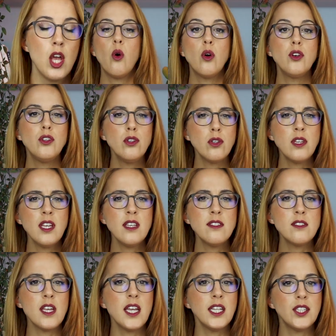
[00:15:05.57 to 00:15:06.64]
Or you can
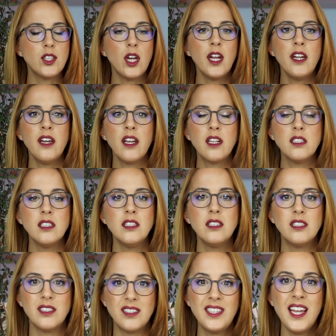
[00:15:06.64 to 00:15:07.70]
say directly
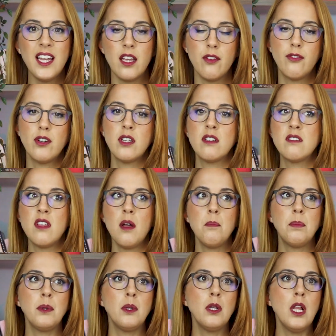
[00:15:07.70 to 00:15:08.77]
the day. For
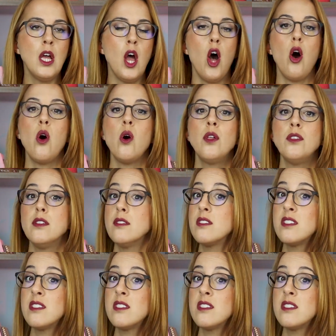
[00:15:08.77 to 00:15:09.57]
example, on